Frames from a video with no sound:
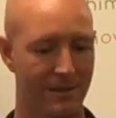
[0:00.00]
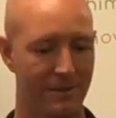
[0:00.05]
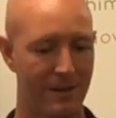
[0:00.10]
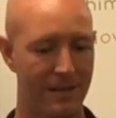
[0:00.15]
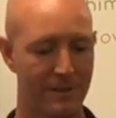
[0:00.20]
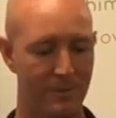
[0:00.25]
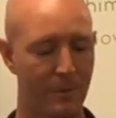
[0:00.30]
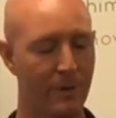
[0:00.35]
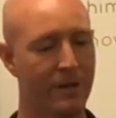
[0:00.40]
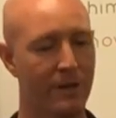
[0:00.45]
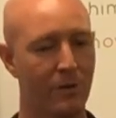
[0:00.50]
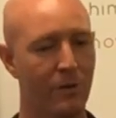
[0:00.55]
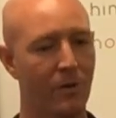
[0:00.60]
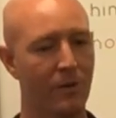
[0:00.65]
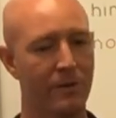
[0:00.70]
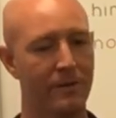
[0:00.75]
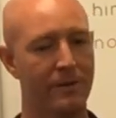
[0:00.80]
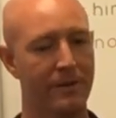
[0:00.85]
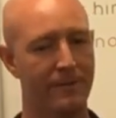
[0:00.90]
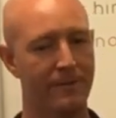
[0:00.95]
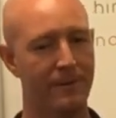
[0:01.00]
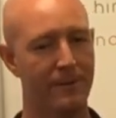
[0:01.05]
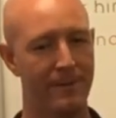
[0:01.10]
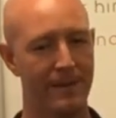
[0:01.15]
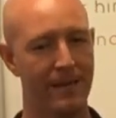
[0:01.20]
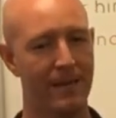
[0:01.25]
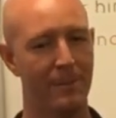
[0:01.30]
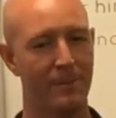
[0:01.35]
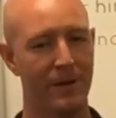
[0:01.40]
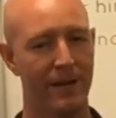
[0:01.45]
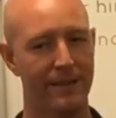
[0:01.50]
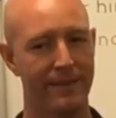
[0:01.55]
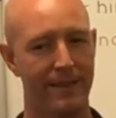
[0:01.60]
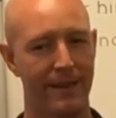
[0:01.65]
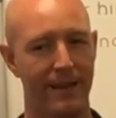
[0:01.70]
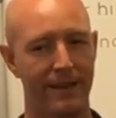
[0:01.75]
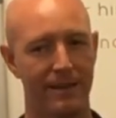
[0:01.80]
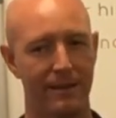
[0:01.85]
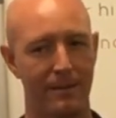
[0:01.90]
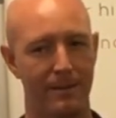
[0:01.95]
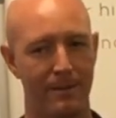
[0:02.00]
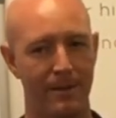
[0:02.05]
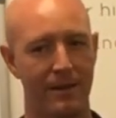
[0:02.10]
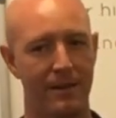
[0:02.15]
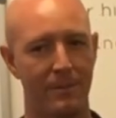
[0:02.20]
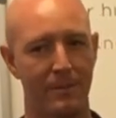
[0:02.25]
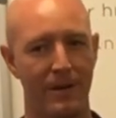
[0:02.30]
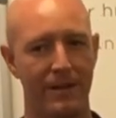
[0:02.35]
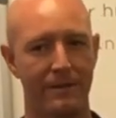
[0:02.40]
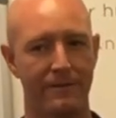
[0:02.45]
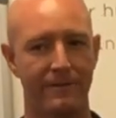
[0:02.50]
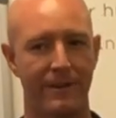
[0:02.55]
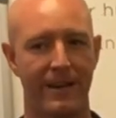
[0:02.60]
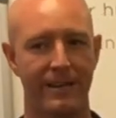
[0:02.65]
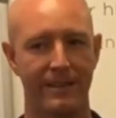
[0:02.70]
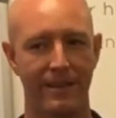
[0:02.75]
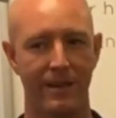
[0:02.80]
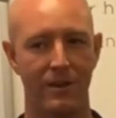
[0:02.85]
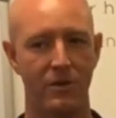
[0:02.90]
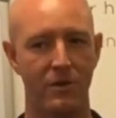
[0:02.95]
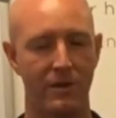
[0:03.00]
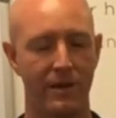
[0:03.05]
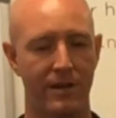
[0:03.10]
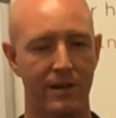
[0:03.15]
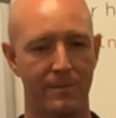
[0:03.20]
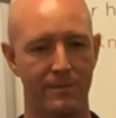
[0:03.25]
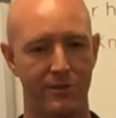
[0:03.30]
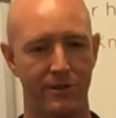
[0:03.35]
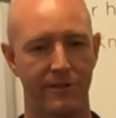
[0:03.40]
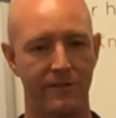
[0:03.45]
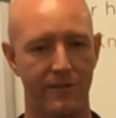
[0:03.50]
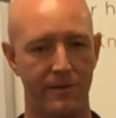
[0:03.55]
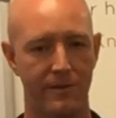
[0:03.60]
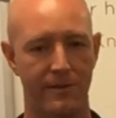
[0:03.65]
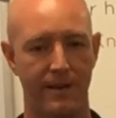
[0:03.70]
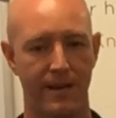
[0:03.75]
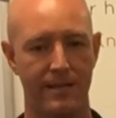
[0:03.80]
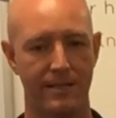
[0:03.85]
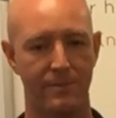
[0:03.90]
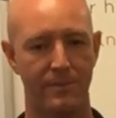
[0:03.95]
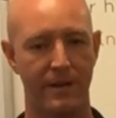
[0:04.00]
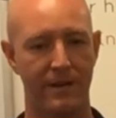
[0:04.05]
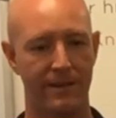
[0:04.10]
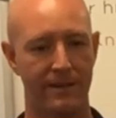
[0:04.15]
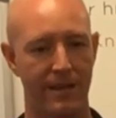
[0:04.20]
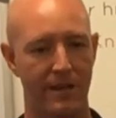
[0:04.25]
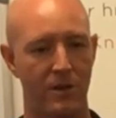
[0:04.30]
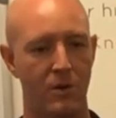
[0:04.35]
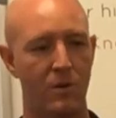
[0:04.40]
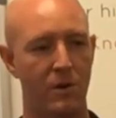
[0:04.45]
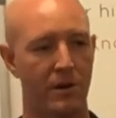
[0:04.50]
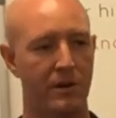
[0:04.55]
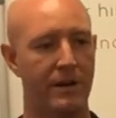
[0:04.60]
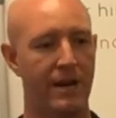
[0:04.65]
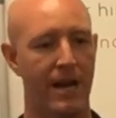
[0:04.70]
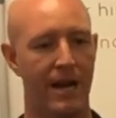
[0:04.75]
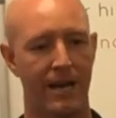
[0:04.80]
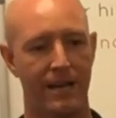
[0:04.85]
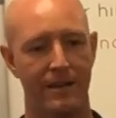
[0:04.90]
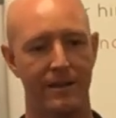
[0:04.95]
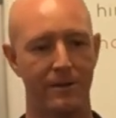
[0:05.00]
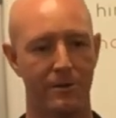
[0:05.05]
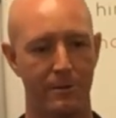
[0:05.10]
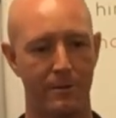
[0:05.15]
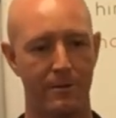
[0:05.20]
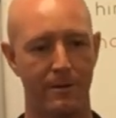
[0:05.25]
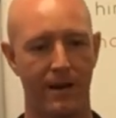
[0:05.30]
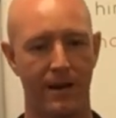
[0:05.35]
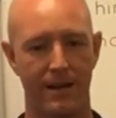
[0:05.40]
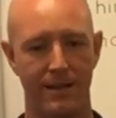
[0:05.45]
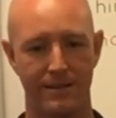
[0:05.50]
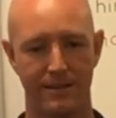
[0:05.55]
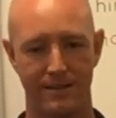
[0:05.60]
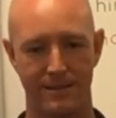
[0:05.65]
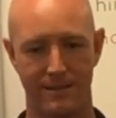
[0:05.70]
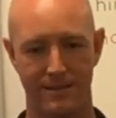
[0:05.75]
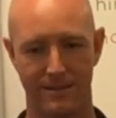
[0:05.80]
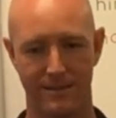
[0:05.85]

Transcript: That's pretty cool. If you think about that, you think about the fact that you can observe your thoughts, meaning that you are not your thoughts.